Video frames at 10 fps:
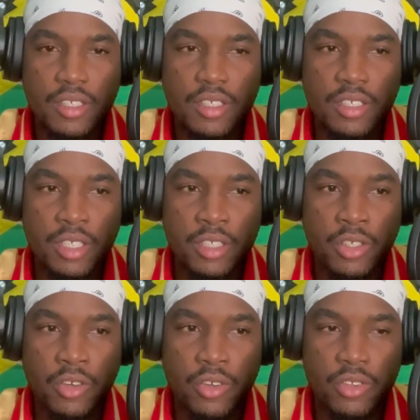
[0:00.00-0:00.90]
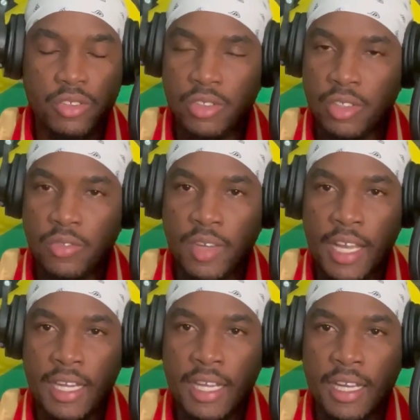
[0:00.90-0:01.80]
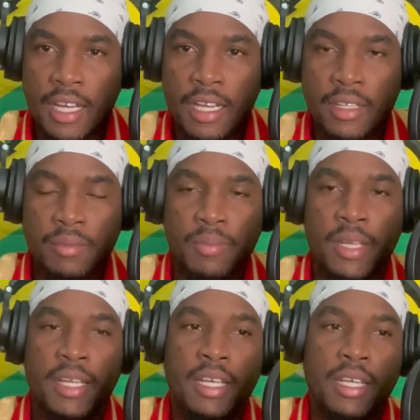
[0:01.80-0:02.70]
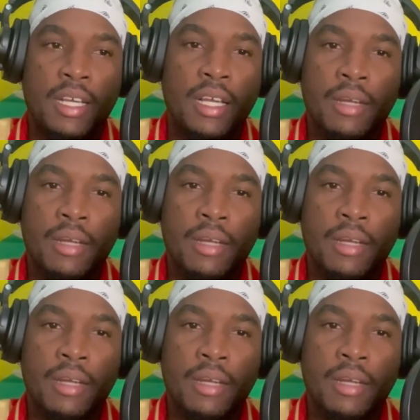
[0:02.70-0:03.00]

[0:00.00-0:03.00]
to the final and played England.